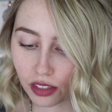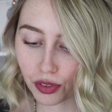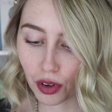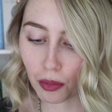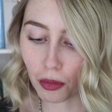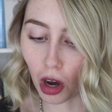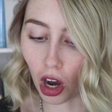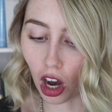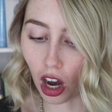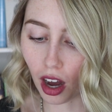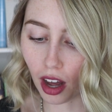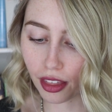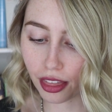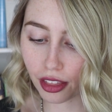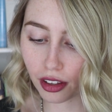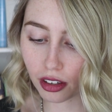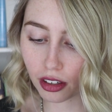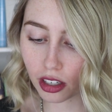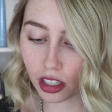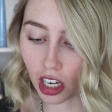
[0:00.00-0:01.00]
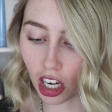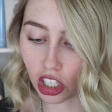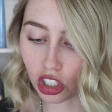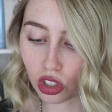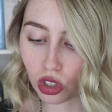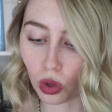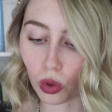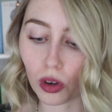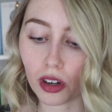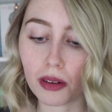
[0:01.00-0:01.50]
It's from Authored
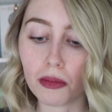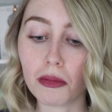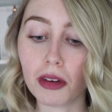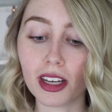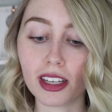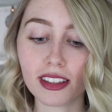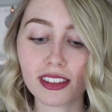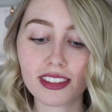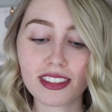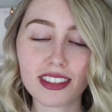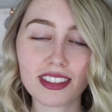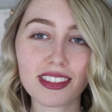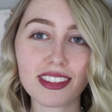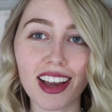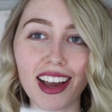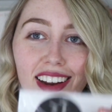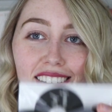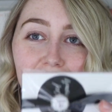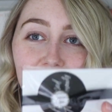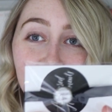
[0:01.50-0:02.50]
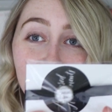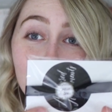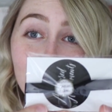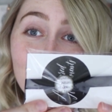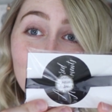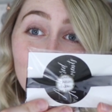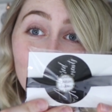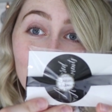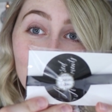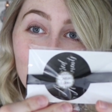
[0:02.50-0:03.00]
Adornments, and it's
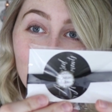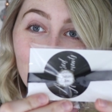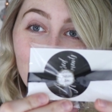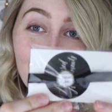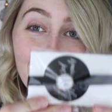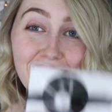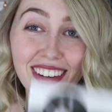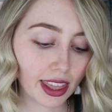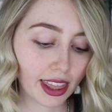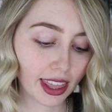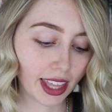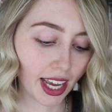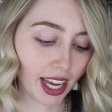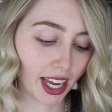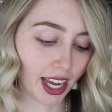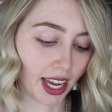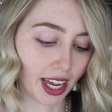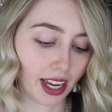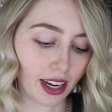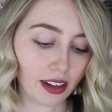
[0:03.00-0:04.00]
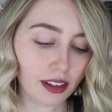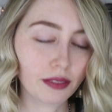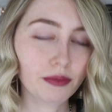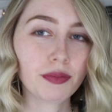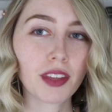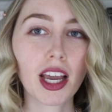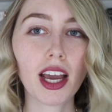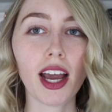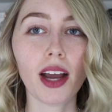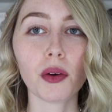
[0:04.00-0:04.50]
adorable. Then
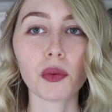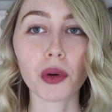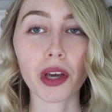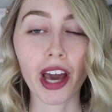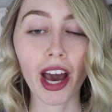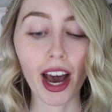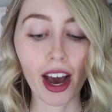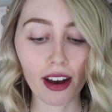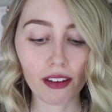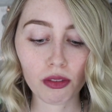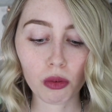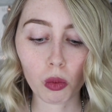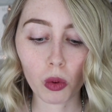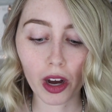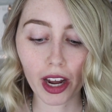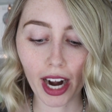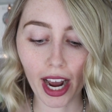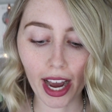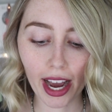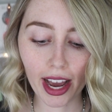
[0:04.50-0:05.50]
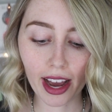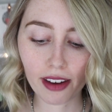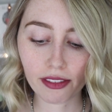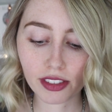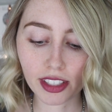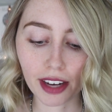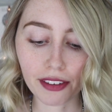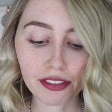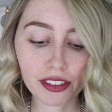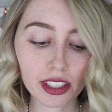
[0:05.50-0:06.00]
we have what I have
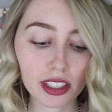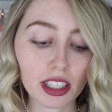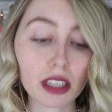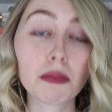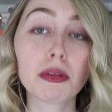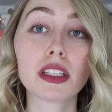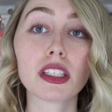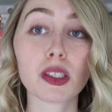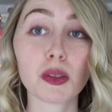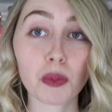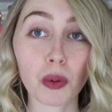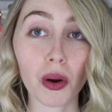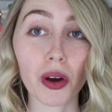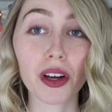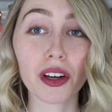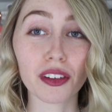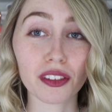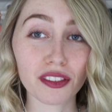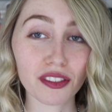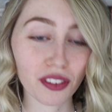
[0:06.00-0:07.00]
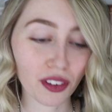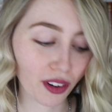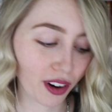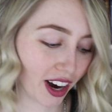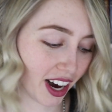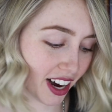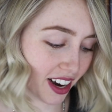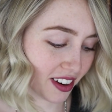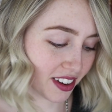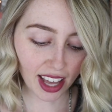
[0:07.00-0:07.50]
definitely been spoiled
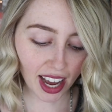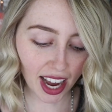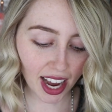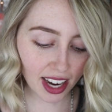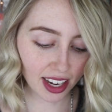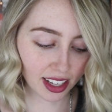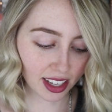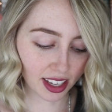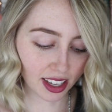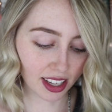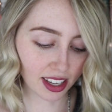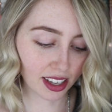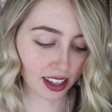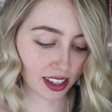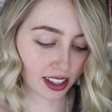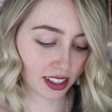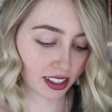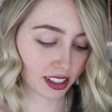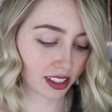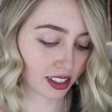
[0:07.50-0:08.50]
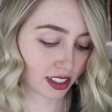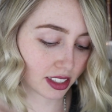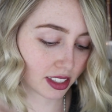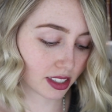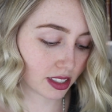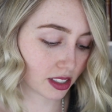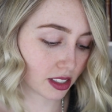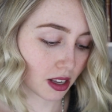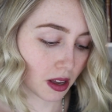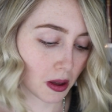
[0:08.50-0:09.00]
for. That
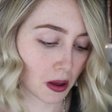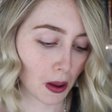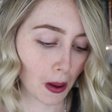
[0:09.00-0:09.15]
is...